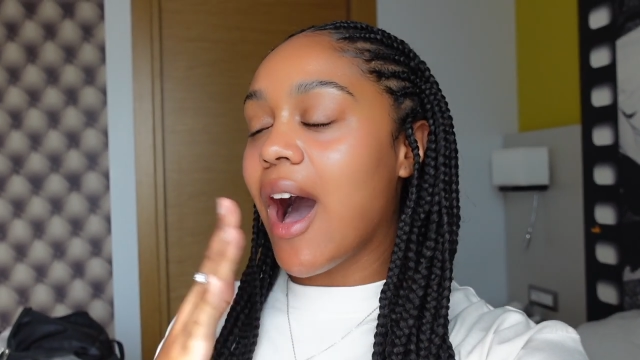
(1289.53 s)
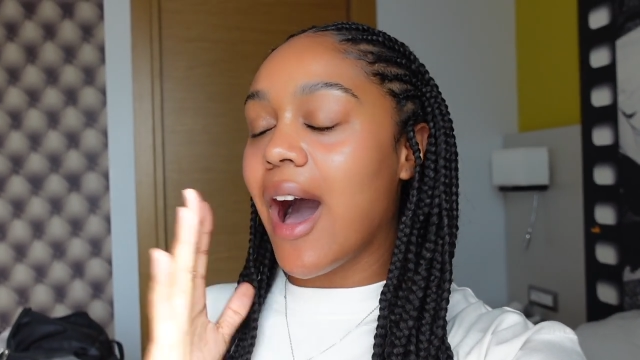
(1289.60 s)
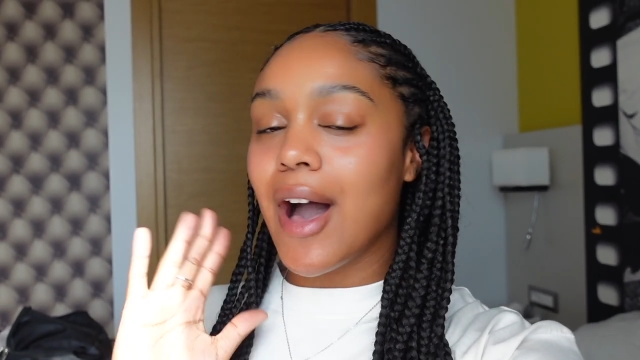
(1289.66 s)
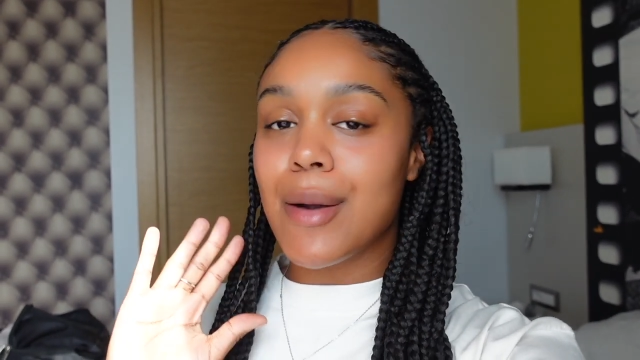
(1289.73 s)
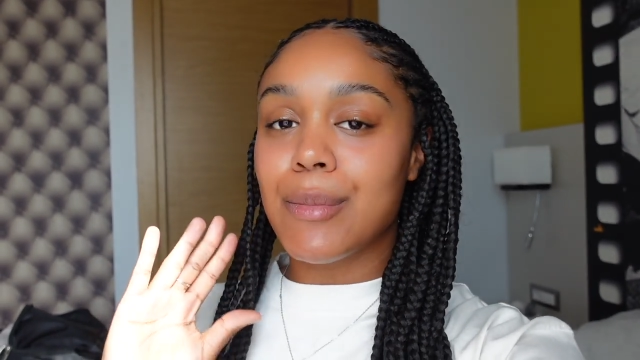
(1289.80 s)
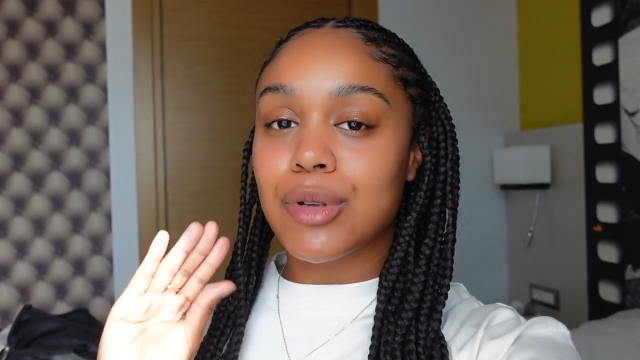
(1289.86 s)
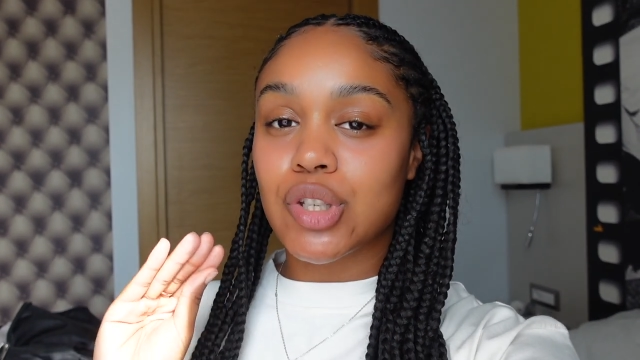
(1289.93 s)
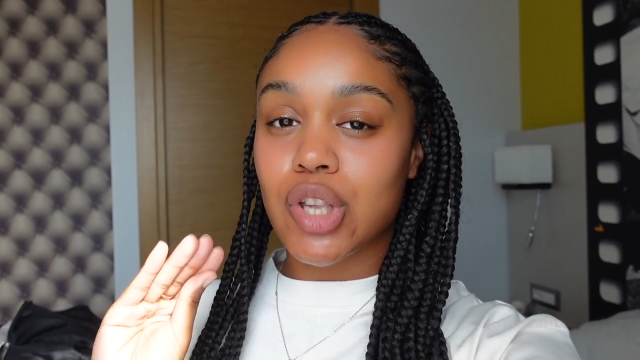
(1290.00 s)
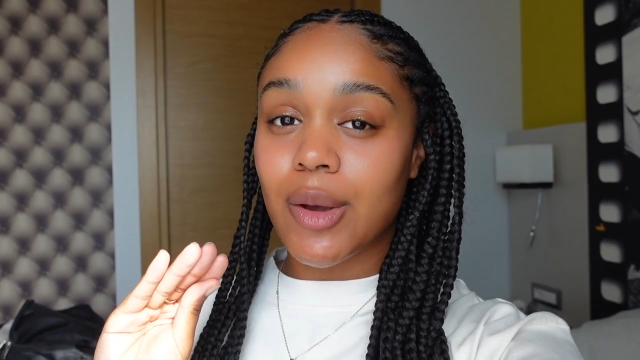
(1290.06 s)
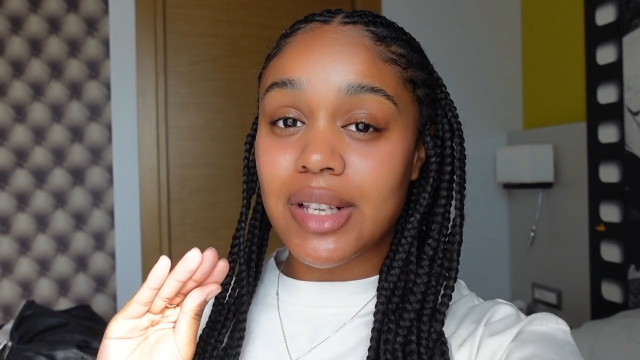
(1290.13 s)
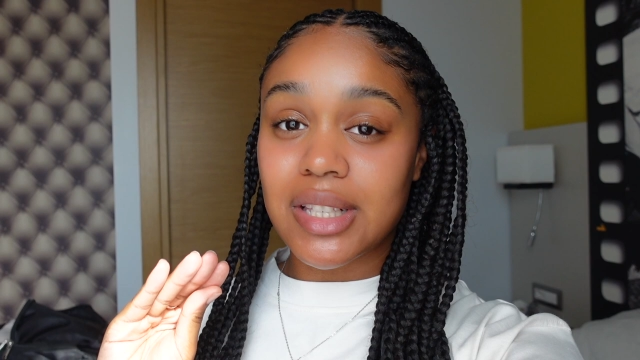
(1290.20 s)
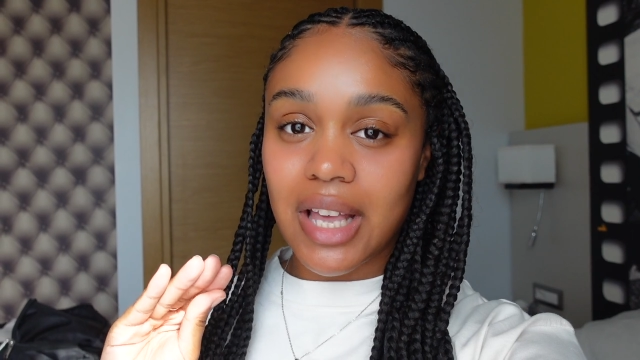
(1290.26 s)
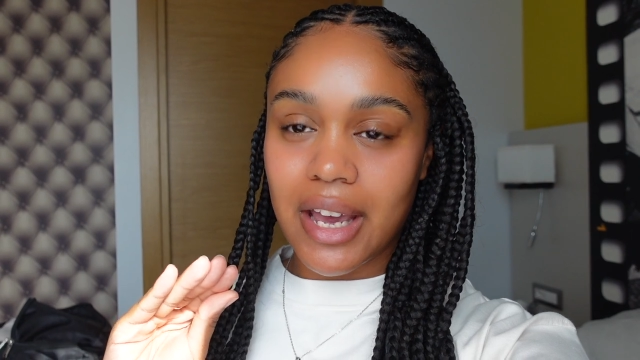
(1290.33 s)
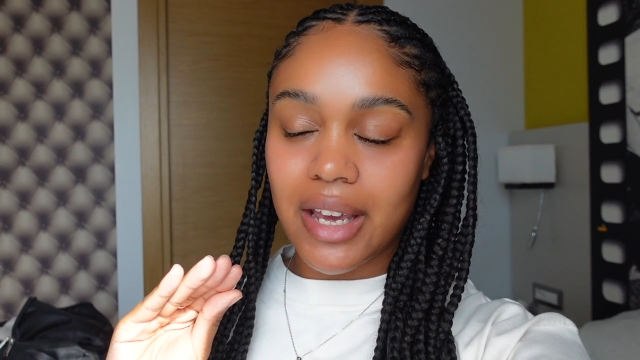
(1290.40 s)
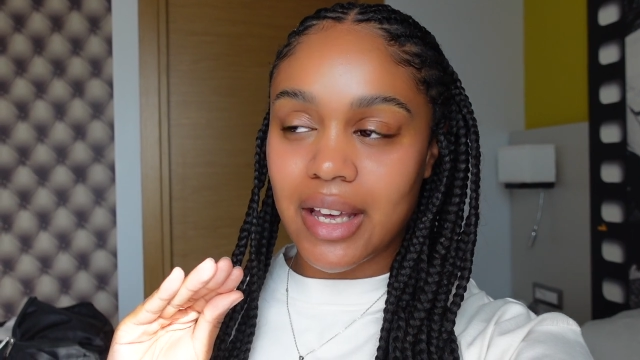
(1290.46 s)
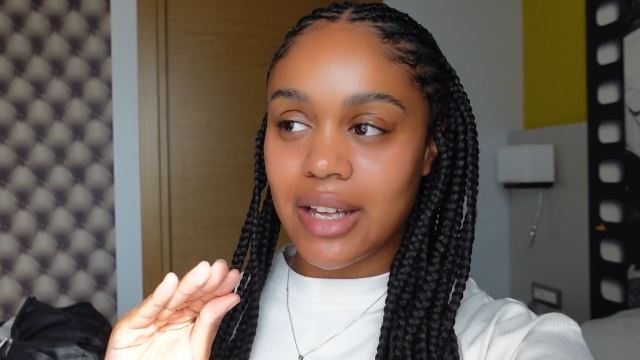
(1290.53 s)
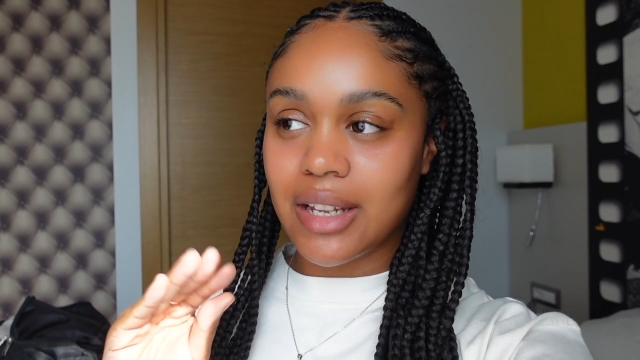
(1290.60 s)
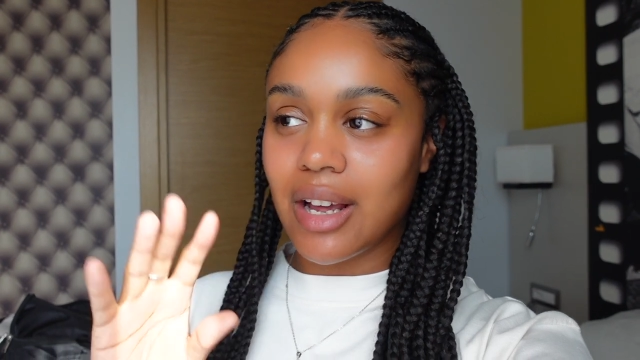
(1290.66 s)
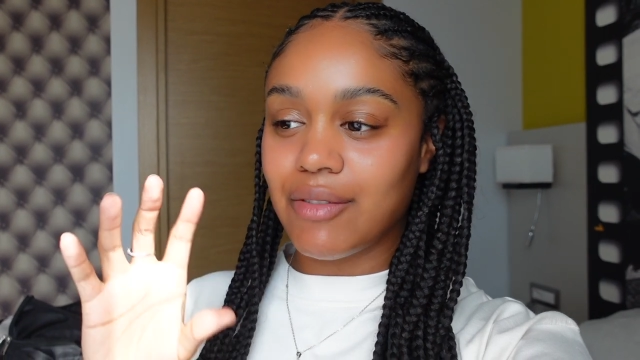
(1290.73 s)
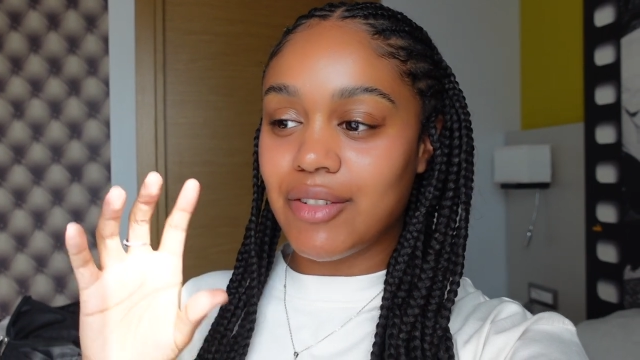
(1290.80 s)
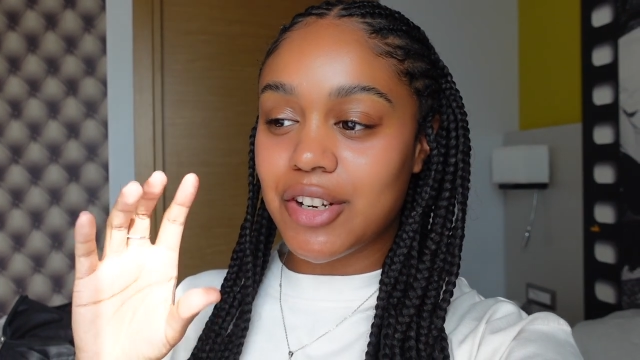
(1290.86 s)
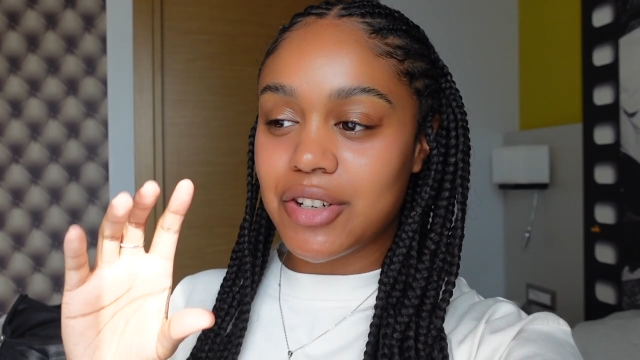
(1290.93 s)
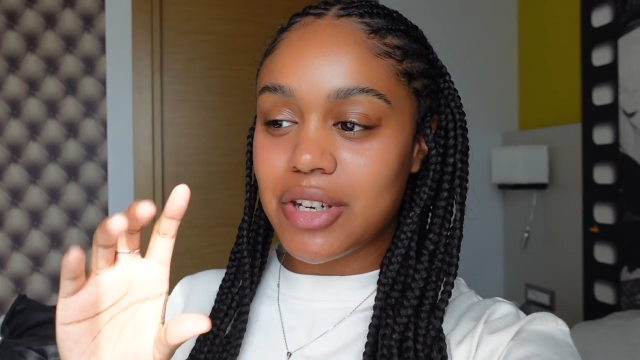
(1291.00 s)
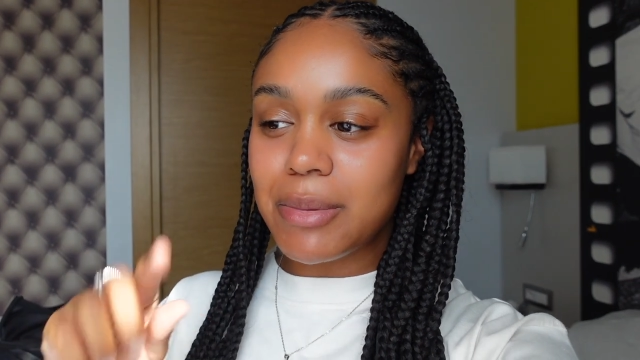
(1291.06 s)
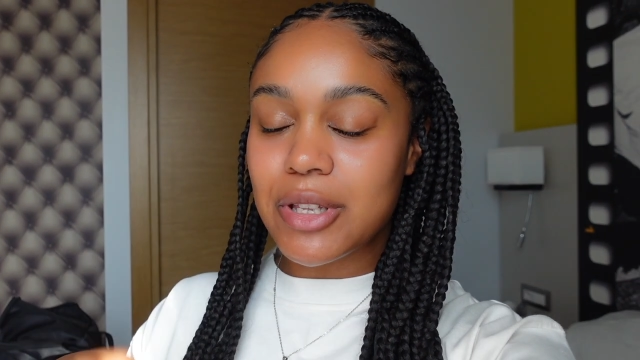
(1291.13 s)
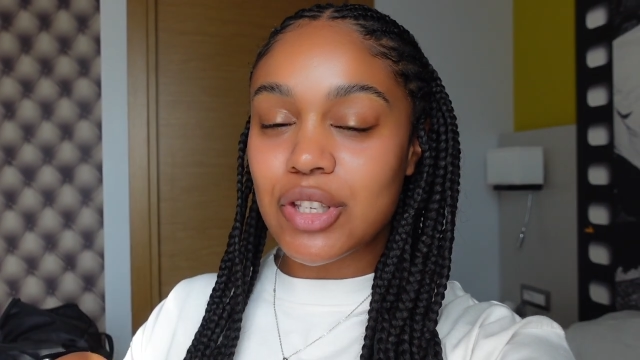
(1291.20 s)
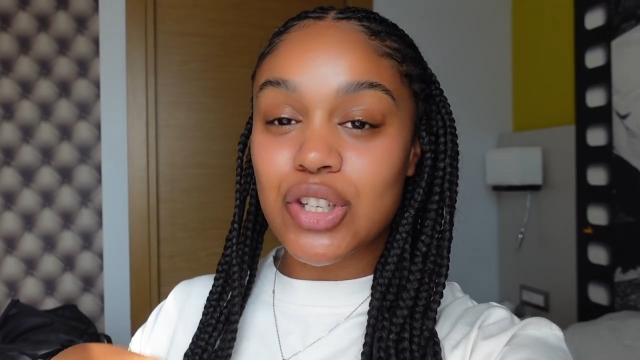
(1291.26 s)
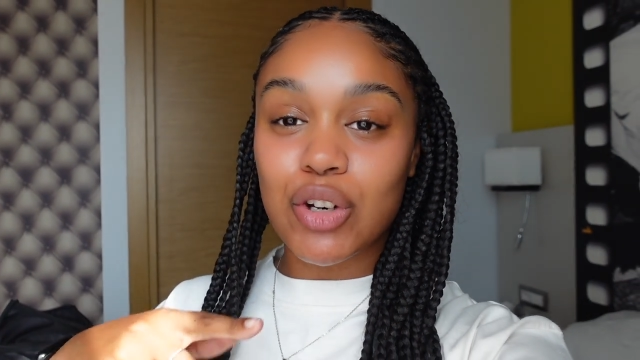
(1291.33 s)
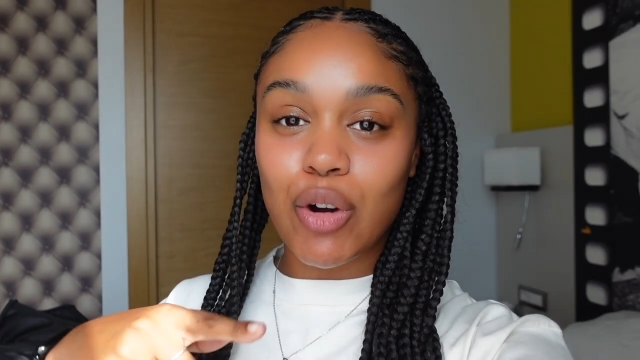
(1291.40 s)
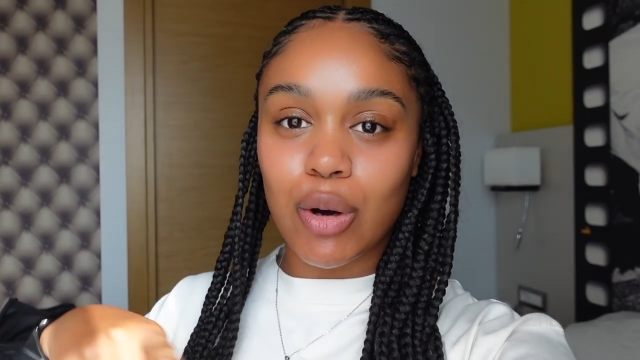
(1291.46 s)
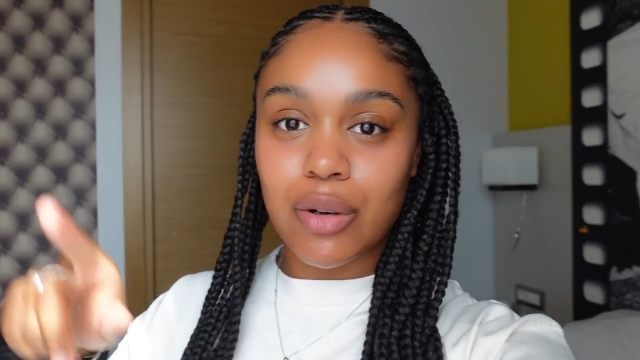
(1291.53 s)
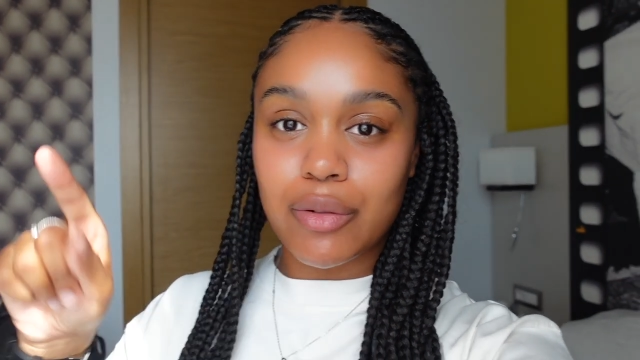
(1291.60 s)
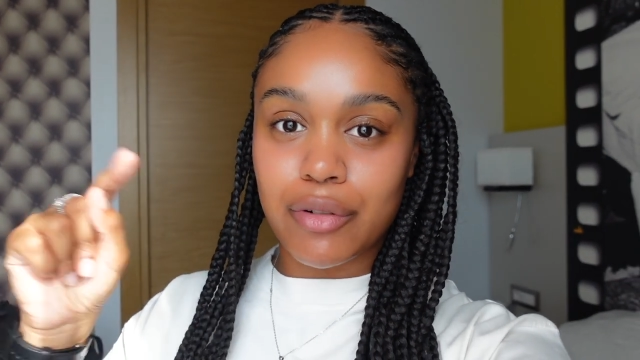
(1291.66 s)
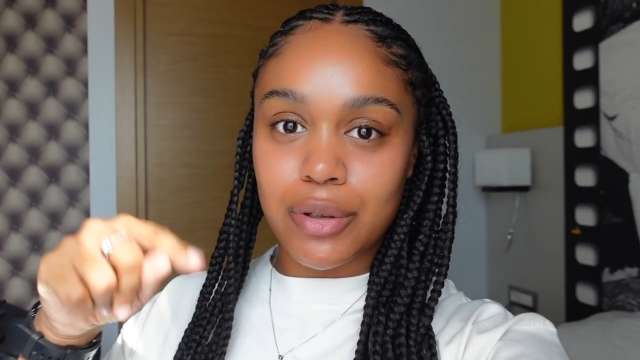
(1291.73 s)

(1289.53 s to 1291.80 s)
I'm so excited, I've literally been scrolling